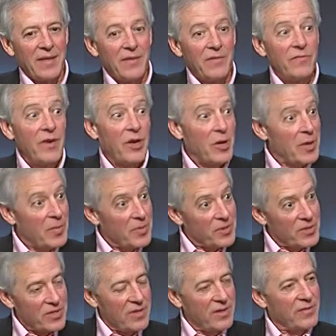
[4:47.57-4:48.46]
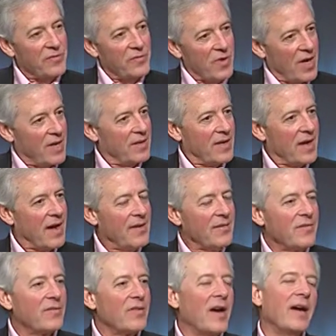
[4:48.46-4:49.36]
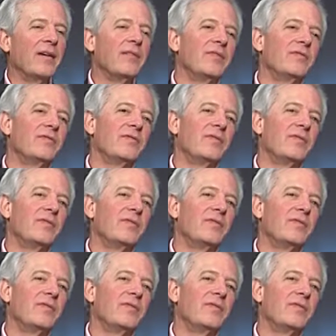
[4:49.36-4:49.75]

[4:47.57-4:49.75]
the very personal front, I've